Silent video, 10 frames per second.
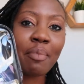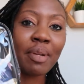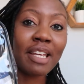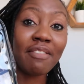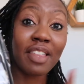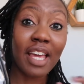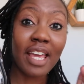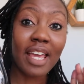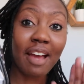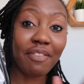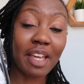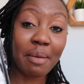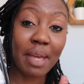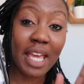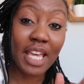I believe they have
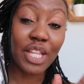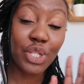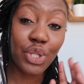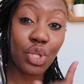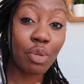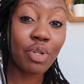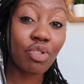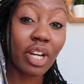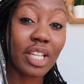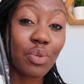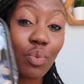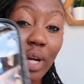them in Superdrug as